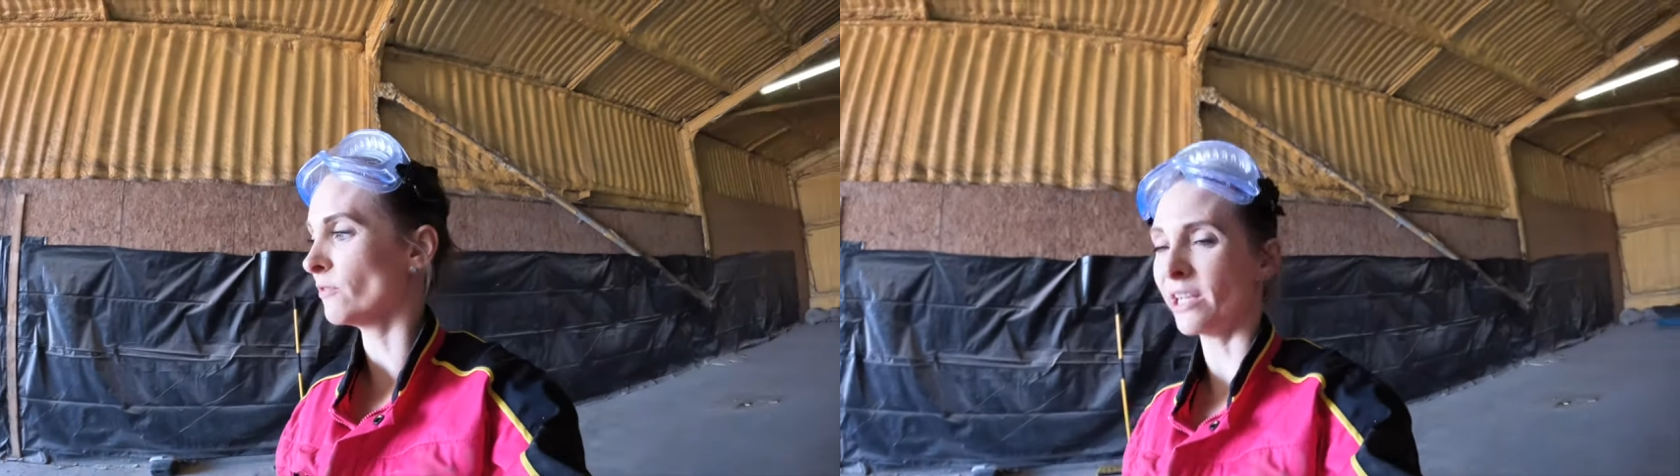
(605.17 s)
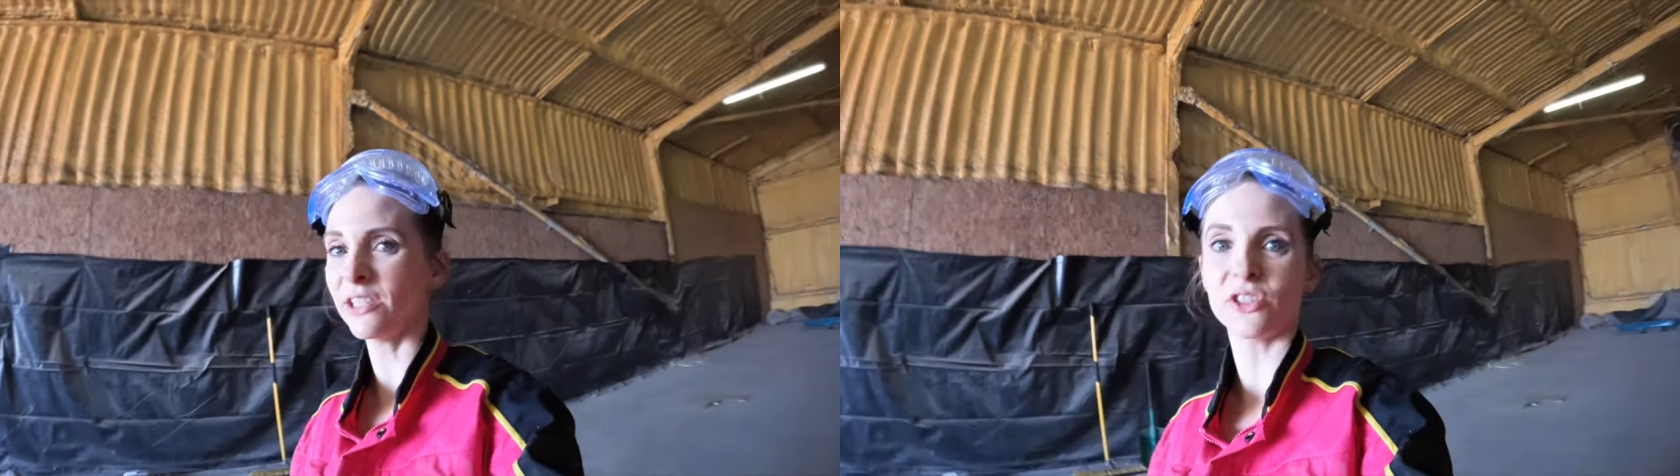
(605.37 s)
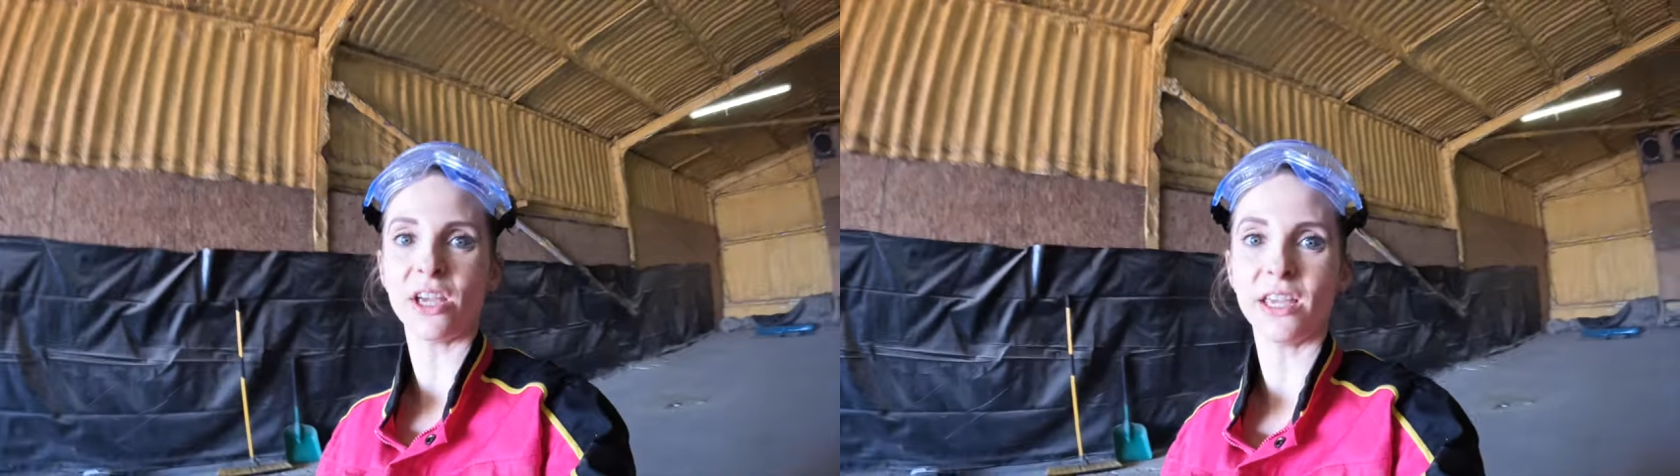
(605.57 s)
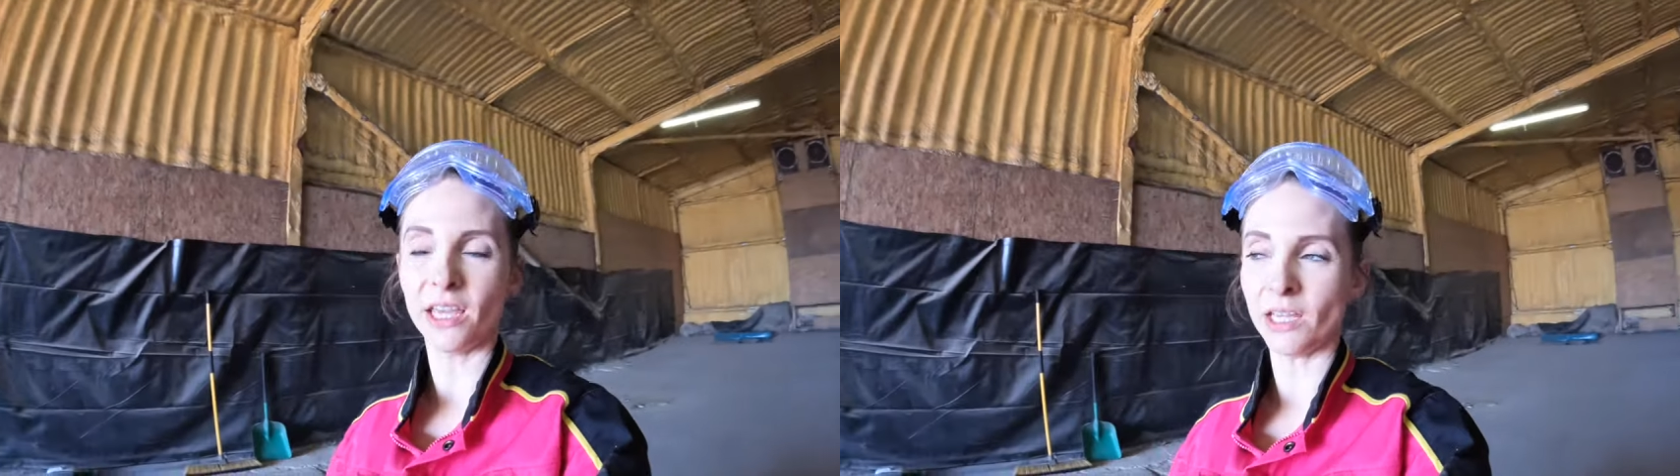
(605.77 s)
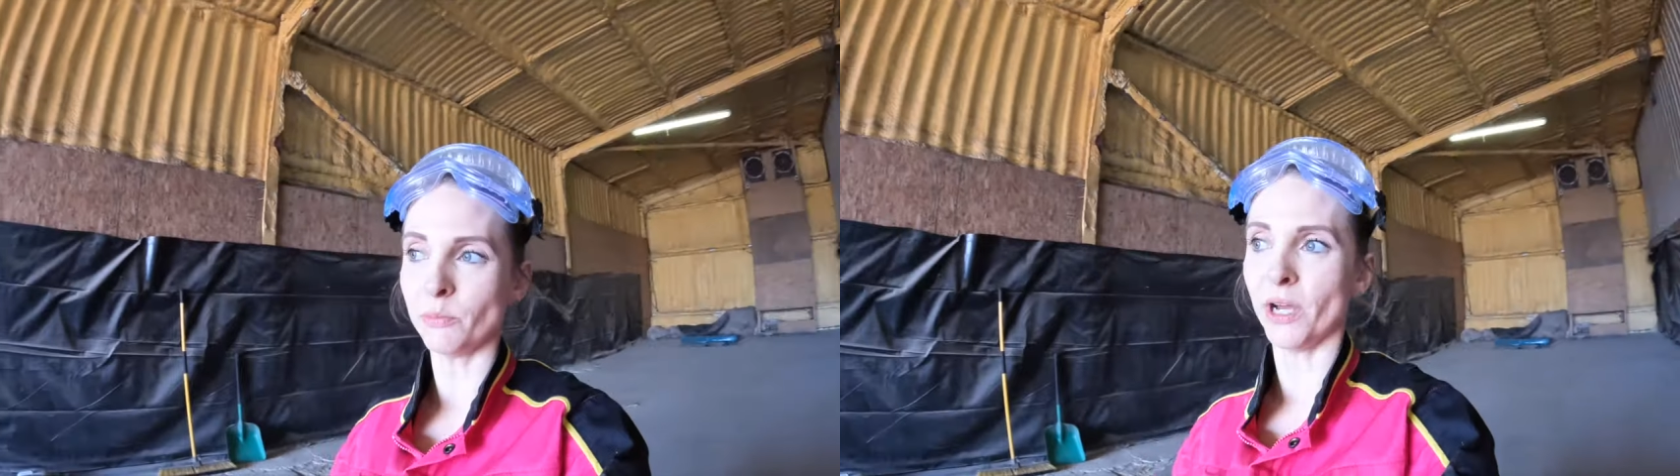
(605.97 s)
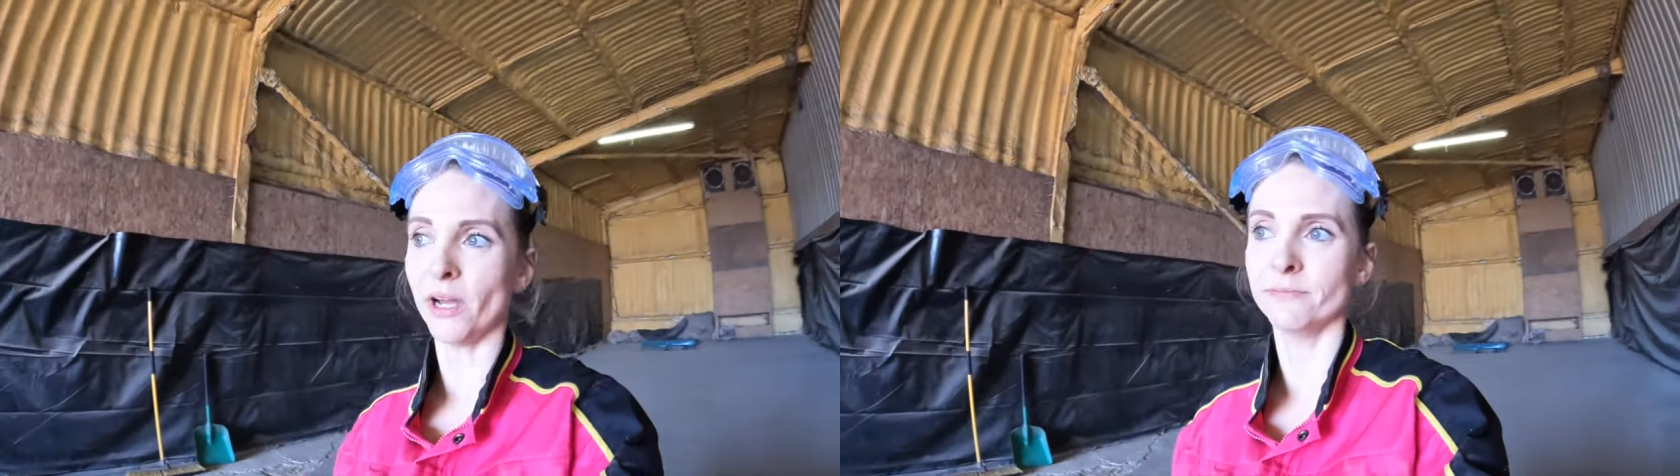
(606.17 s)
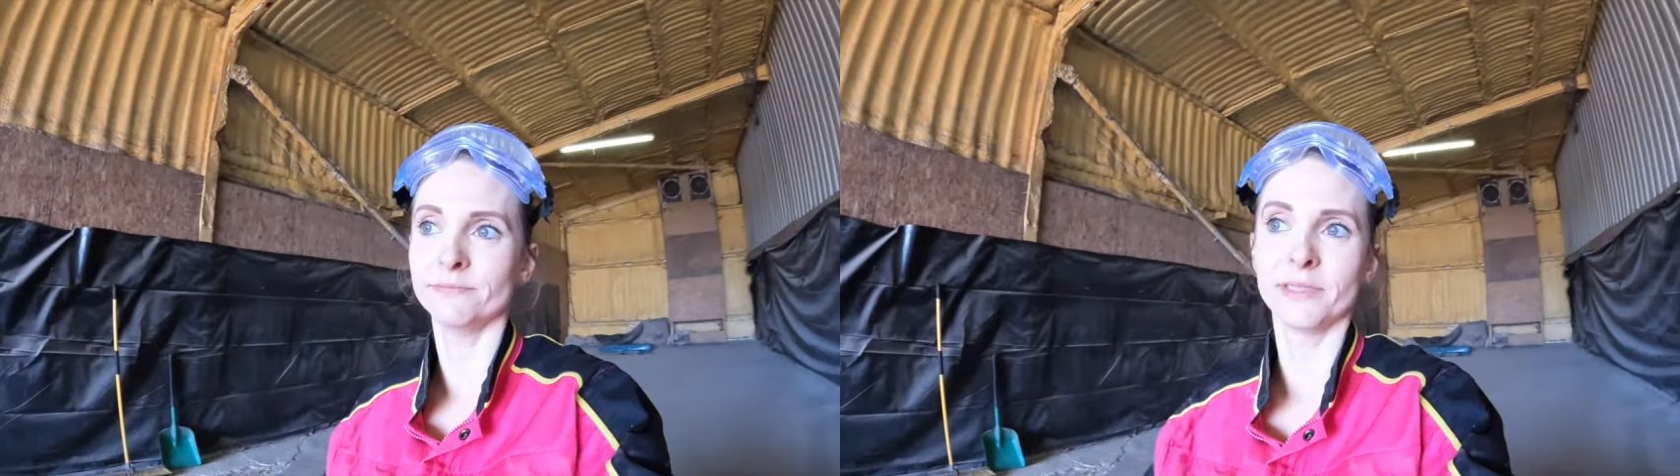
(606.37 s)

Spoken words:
not very exciting, but